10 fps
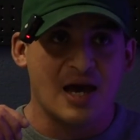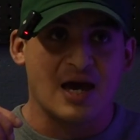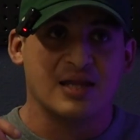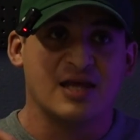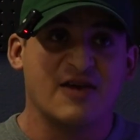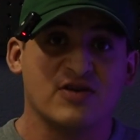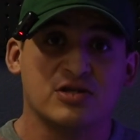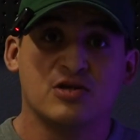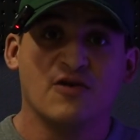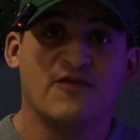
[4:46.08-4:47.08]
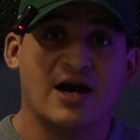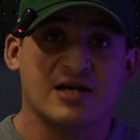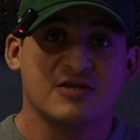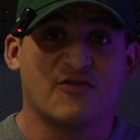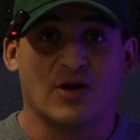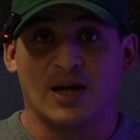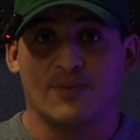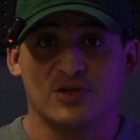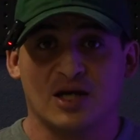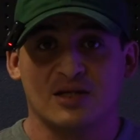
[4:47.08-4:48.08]
And if it's too fast for a light
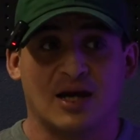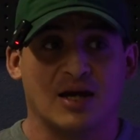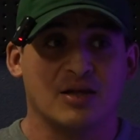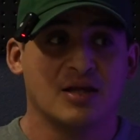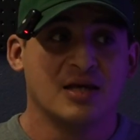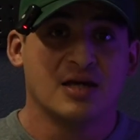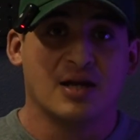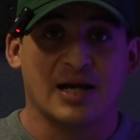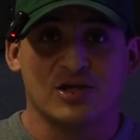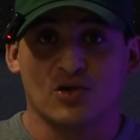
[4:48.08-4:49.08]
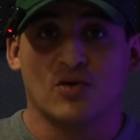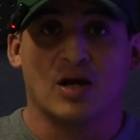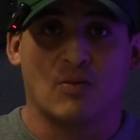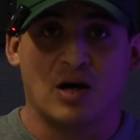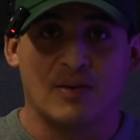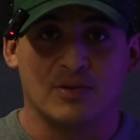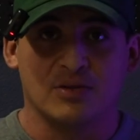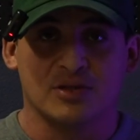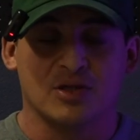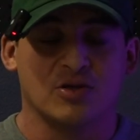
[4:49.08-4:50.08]
projectile, it'll actually create
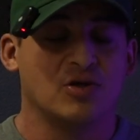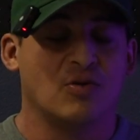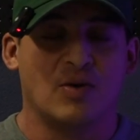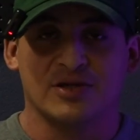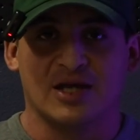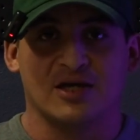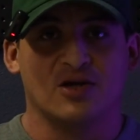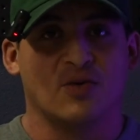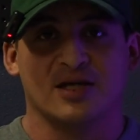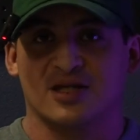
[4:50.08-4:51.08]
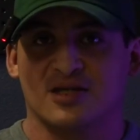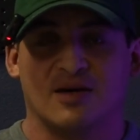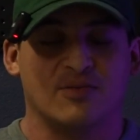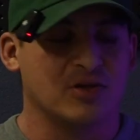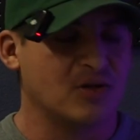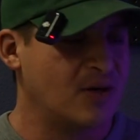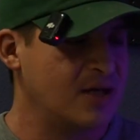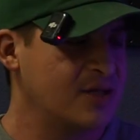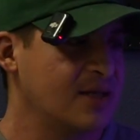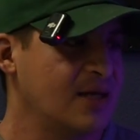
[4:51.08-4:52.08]
wobble. So you don't want that. You don't want it to tumble. You don't
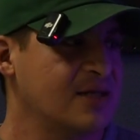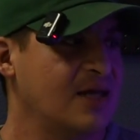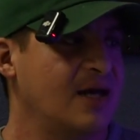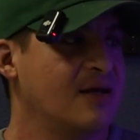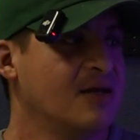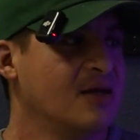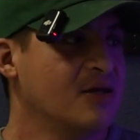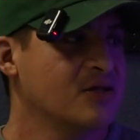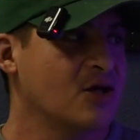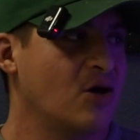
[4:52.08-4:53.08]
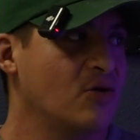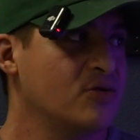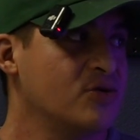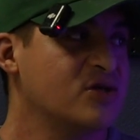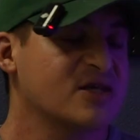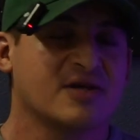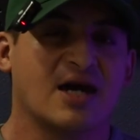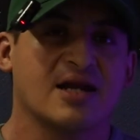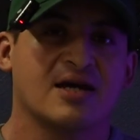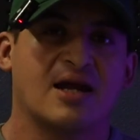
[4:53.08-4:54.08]
want anything like that. So you just
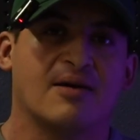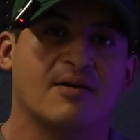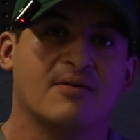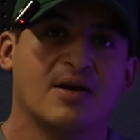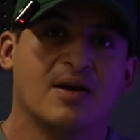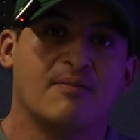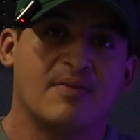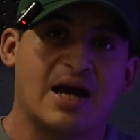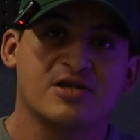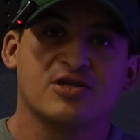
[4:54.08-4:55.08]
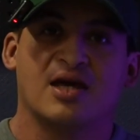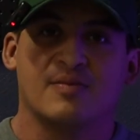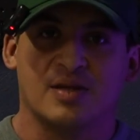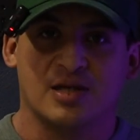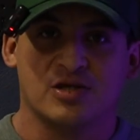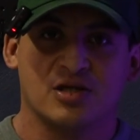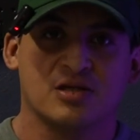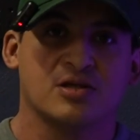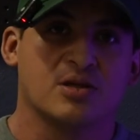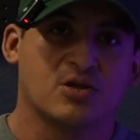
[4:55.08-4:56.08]
got to kind of match the
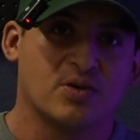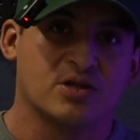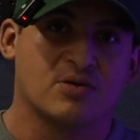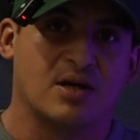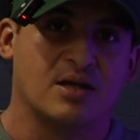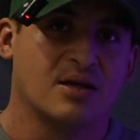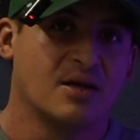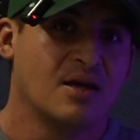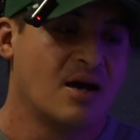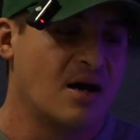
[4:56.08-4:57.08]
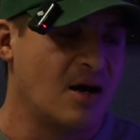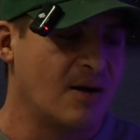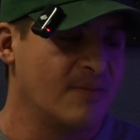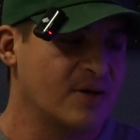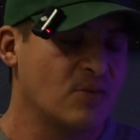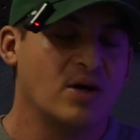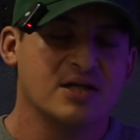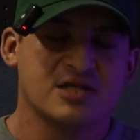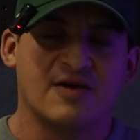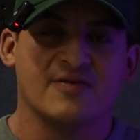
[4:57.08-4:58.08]
ammunition to the twist rate. But
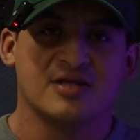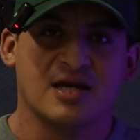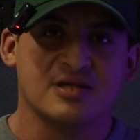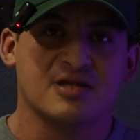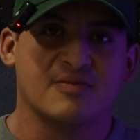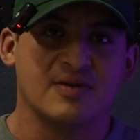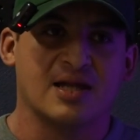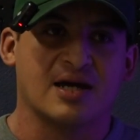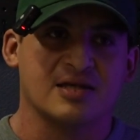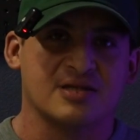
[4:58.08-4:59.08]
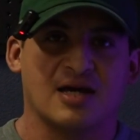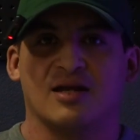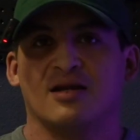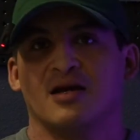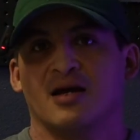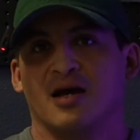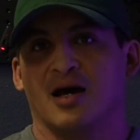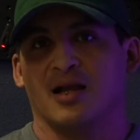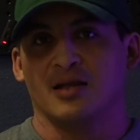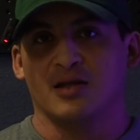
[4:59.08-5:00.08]
1 7 tends to be, like I said,
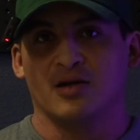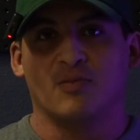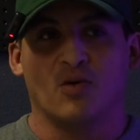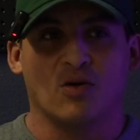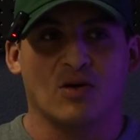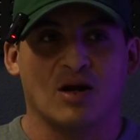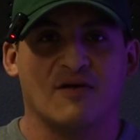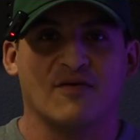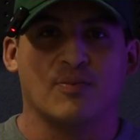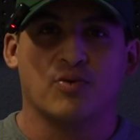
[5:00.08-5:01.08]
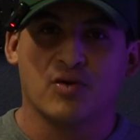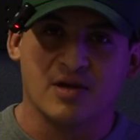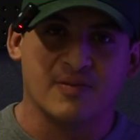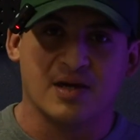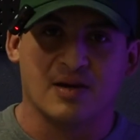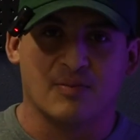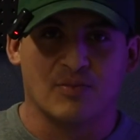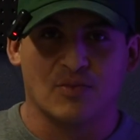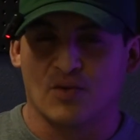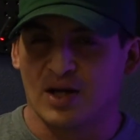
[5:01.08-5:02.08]
a little more of a
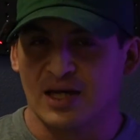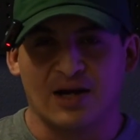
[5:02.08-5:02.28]
premium rate.